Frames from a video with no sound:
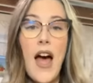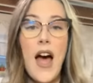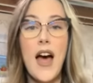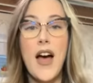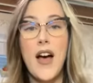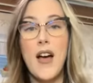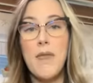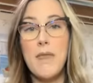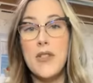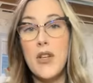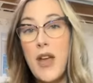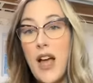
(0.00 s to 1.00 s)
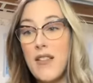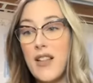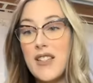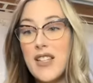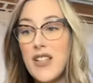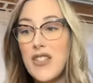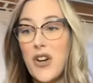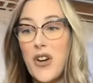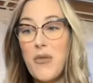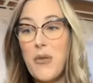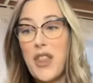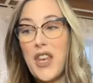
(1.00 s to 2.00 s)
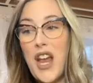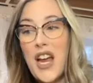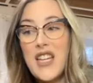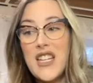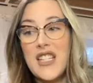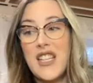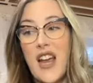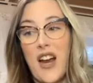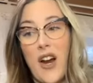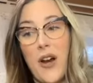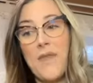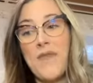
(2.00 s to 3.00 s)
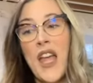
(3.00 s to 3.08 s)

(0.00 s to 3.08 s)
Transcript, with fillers: Um, so yeah, let's get started with 90s hair.